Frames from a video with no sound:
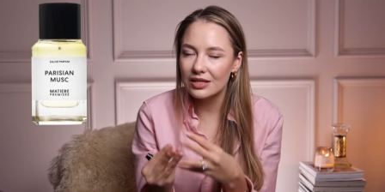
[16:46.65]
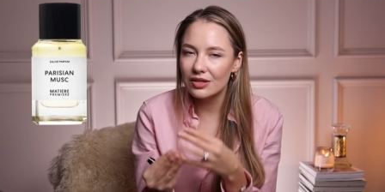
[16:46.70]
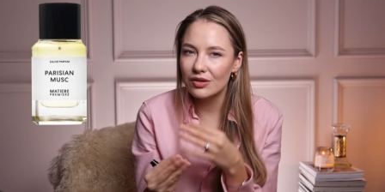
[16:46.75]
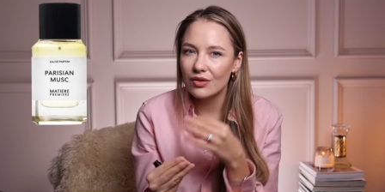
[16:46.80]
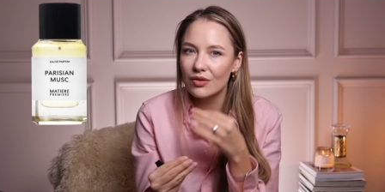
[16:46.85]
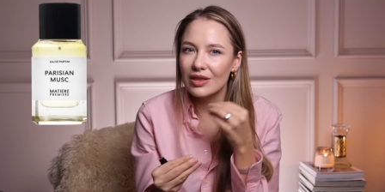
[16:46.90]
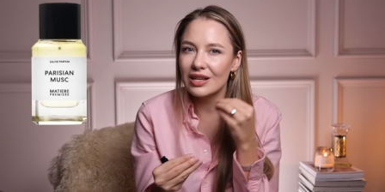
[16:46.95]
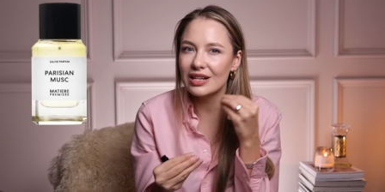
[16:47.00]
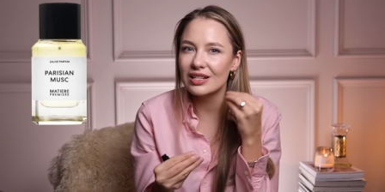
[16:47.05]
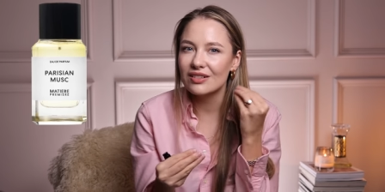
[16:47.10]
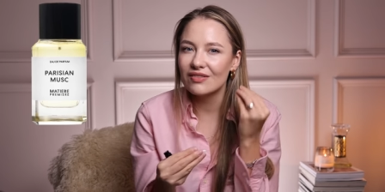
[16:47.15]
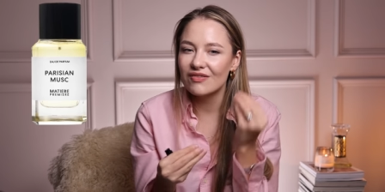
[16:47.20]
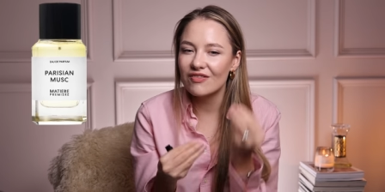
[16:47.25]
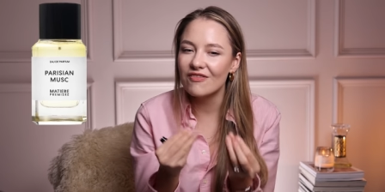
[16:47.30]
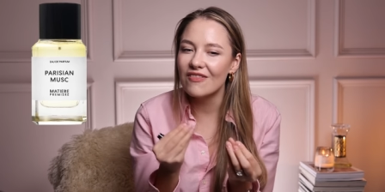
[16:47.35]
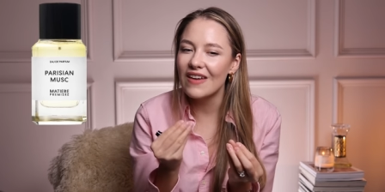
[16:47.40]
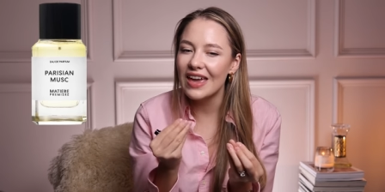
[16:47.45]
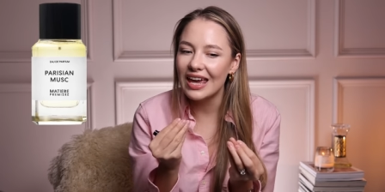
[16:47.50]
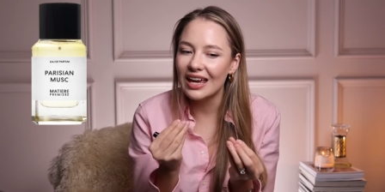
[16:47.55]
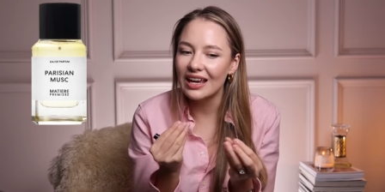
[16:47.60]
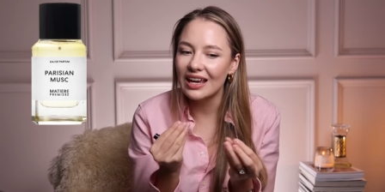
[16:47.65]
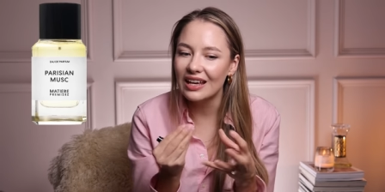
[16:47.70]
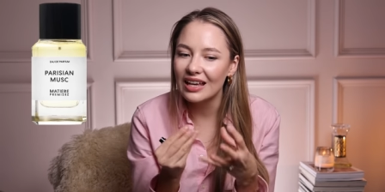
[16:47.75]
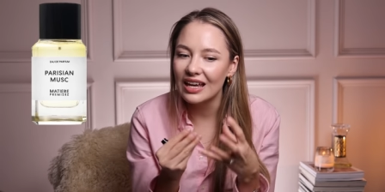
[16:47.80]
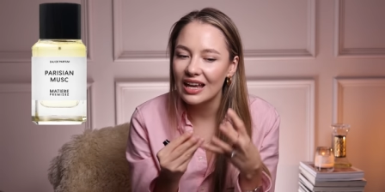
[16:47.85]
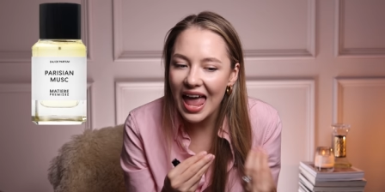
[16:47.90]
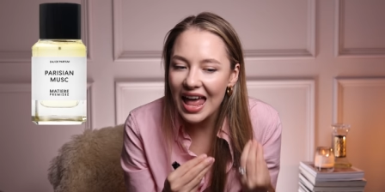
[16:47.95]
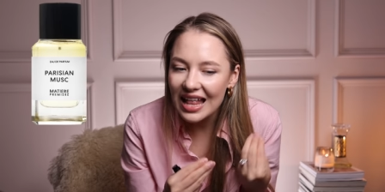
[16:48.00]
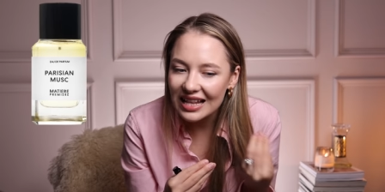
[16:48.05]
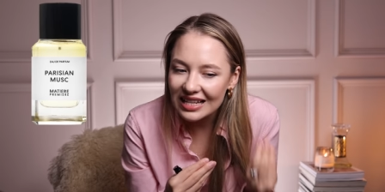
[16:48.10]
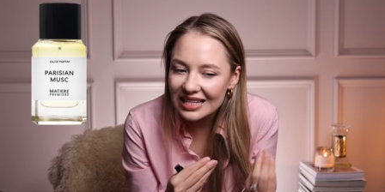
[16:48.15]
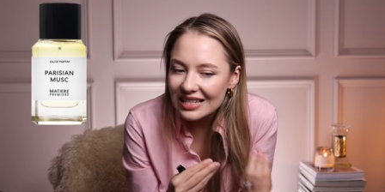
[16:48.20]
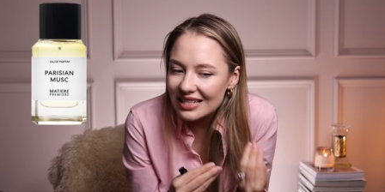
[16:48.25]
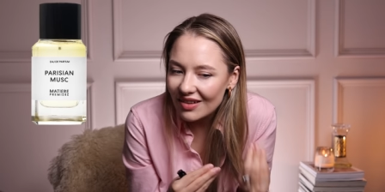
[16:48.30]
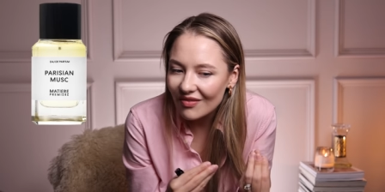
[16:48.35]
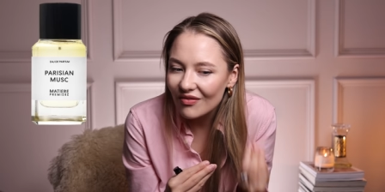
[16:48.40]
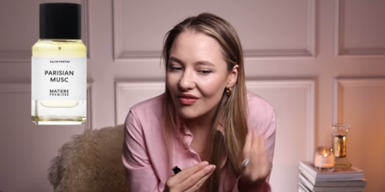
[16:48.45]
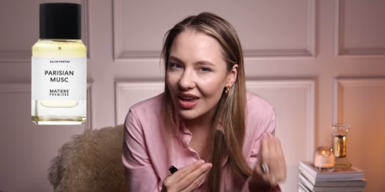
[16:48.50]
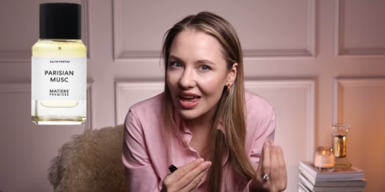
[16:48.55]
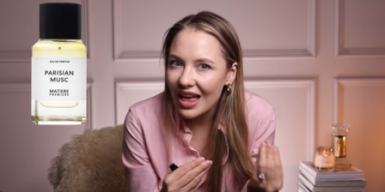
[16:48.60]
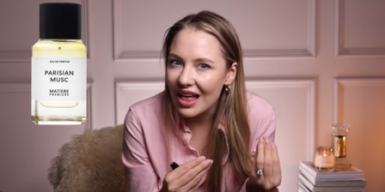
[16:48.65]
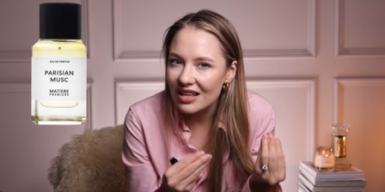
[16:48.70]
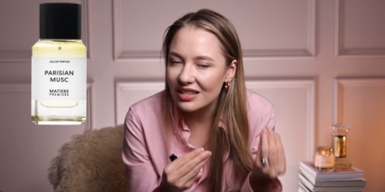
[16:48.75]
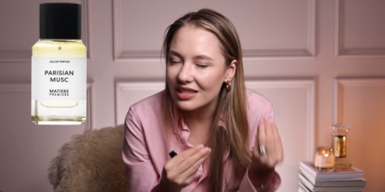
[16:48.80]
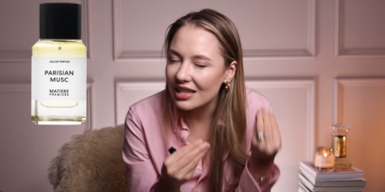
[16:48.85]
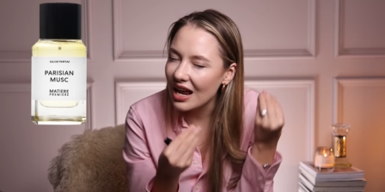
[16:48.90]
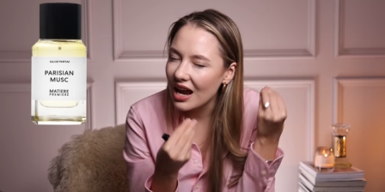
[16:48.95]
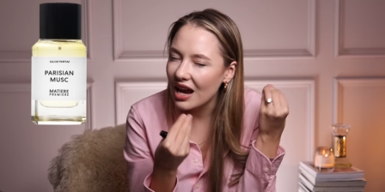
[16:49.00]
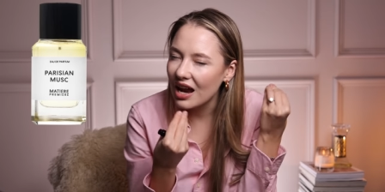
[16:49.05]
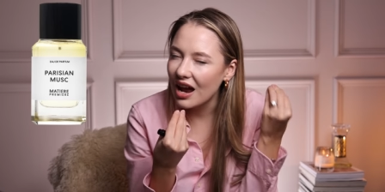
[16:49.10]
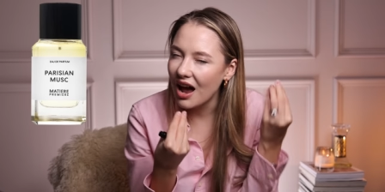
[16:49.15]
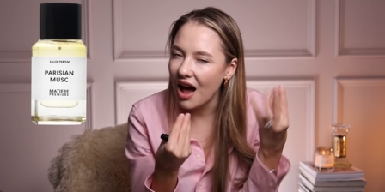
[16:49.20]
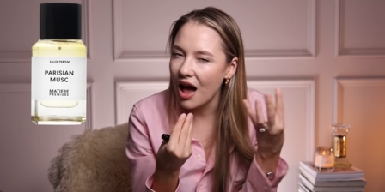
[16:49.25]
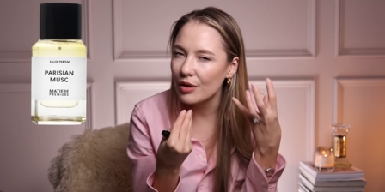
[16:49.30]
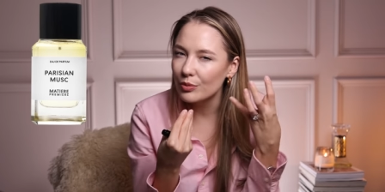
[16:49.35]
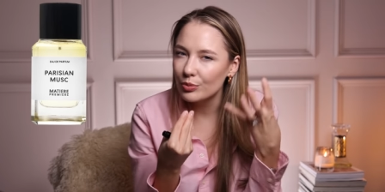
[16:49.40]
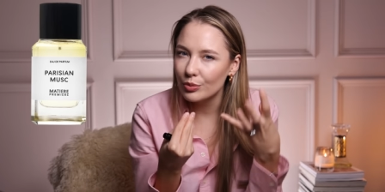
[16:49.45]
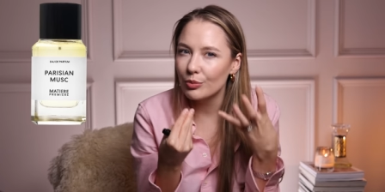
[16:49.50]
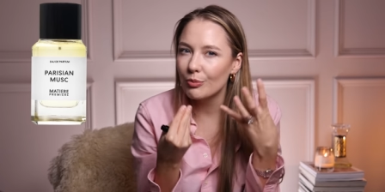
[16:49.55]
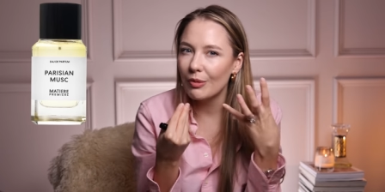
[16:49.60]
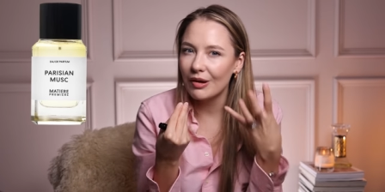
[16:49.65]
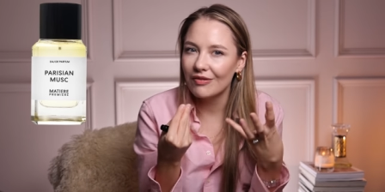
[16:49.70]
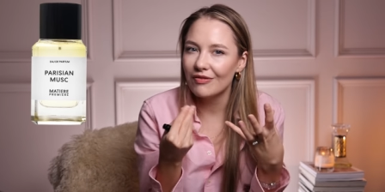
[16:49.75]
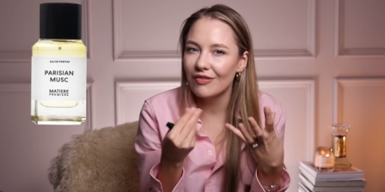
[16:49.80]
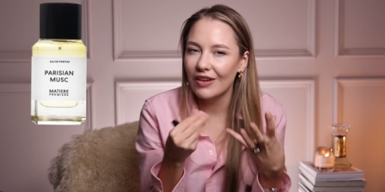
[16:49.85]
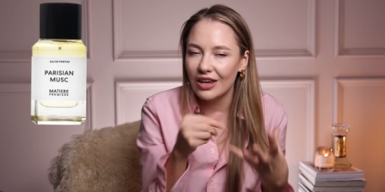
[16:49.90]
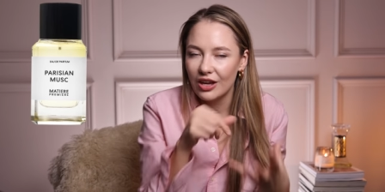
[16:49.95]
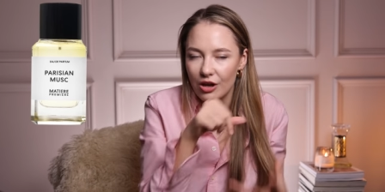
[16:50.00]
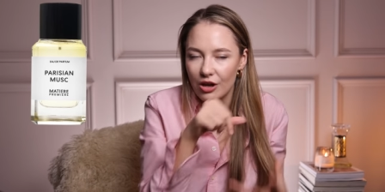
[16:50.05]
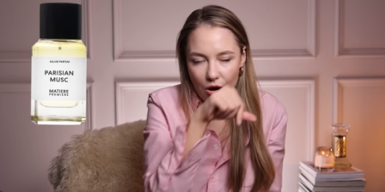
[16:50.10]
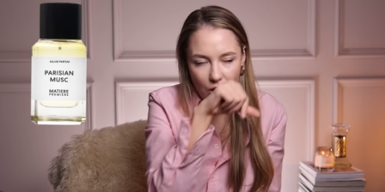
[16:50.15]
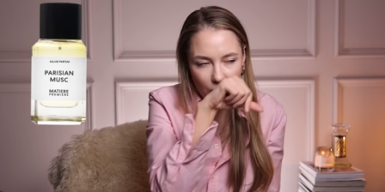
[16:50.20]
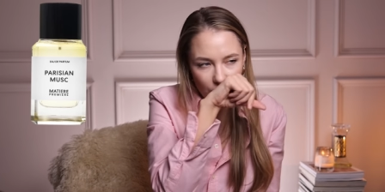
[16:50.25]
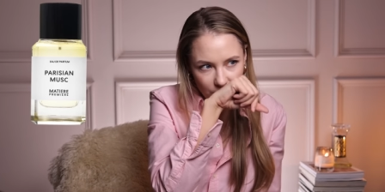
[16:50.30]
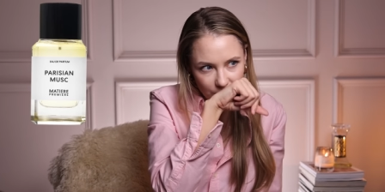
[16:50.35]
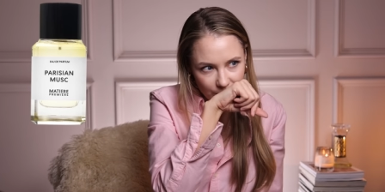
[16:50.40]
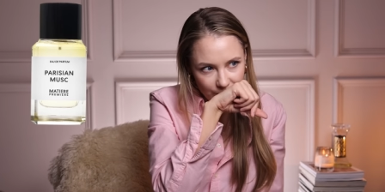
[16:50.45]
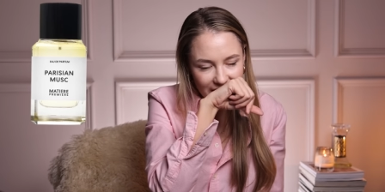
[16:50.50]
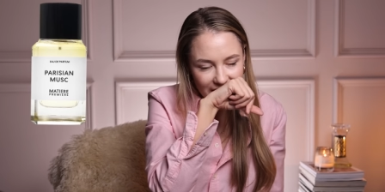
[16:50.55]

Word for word: So there's fig and something else that I can't put my finger on